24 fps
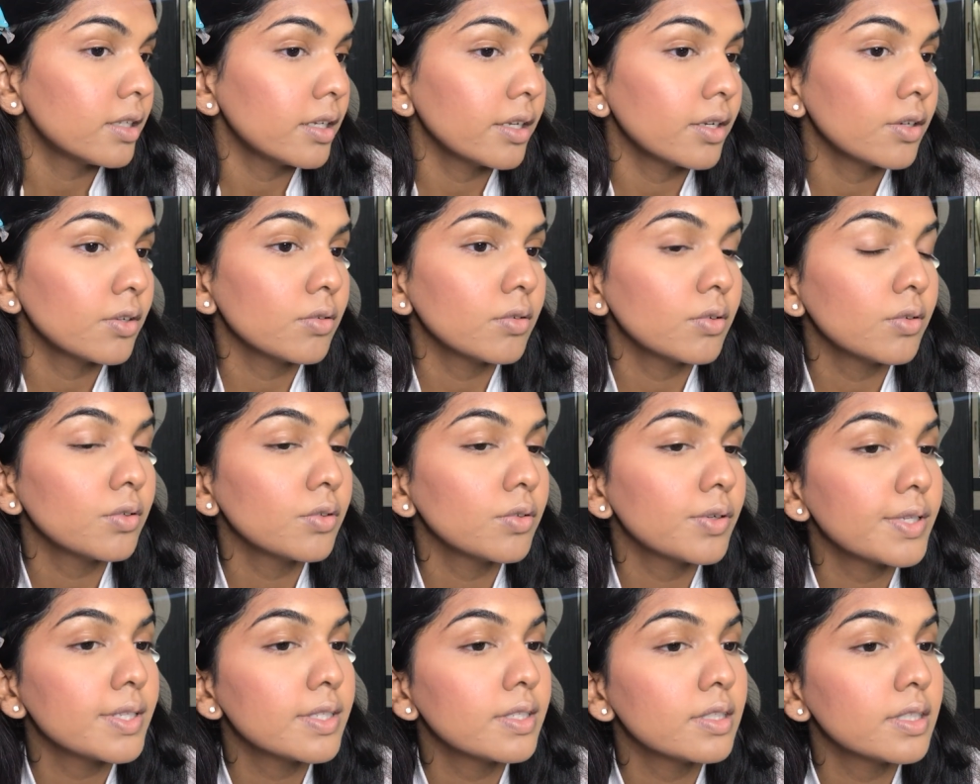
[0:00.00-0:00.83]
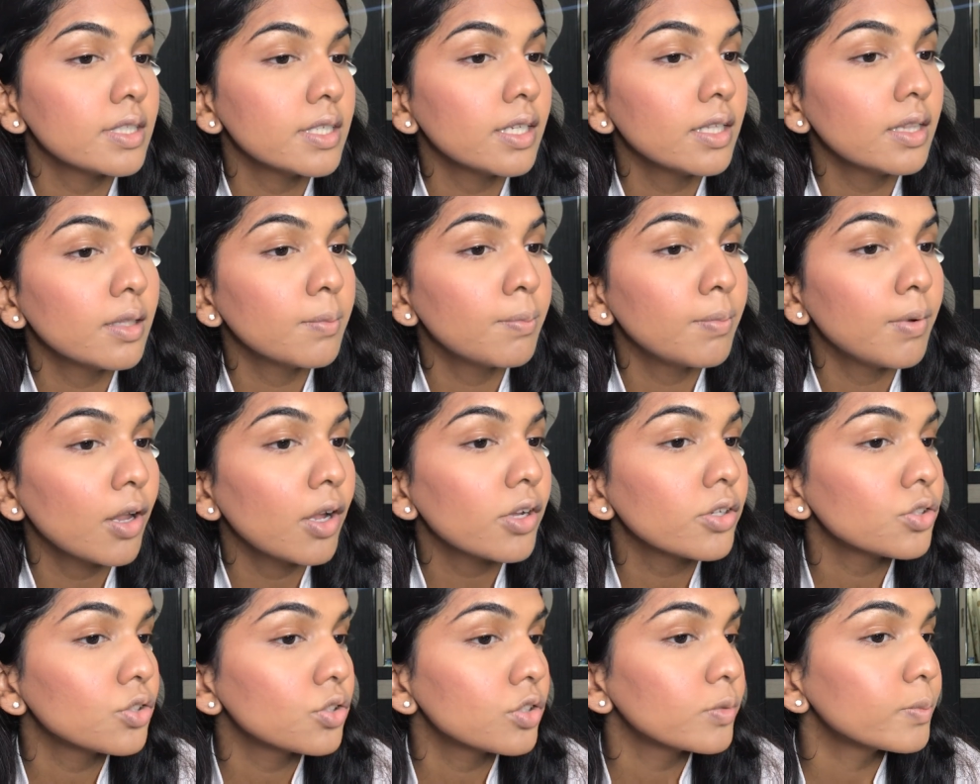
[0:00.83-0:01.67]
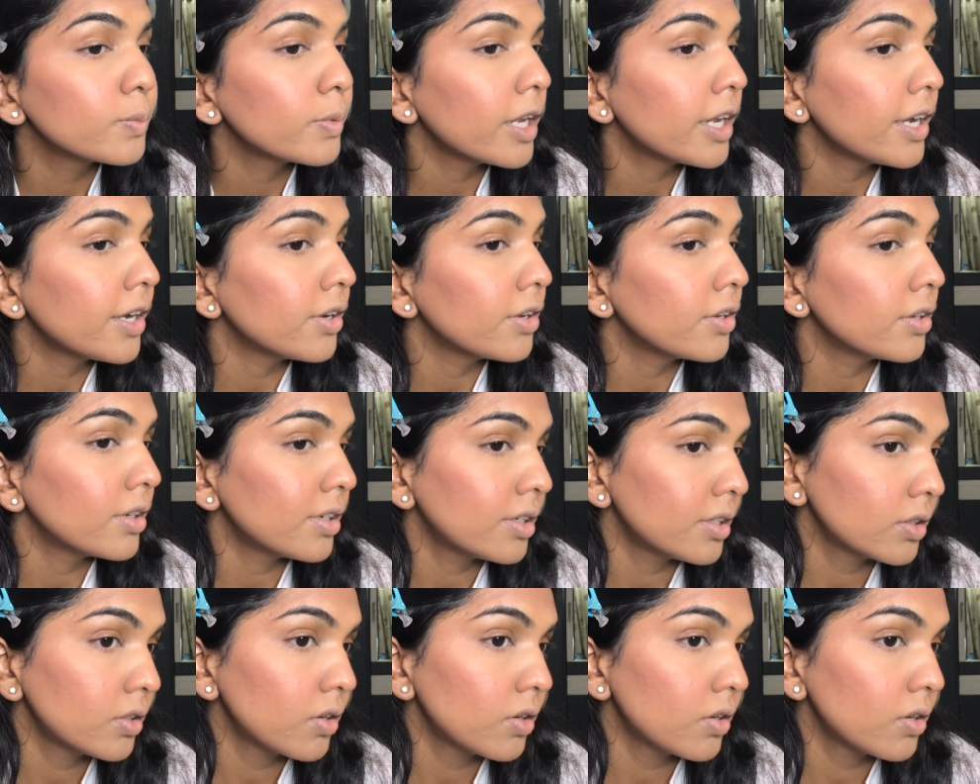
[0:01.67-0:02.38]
Like, you know, you can see the blush is blended,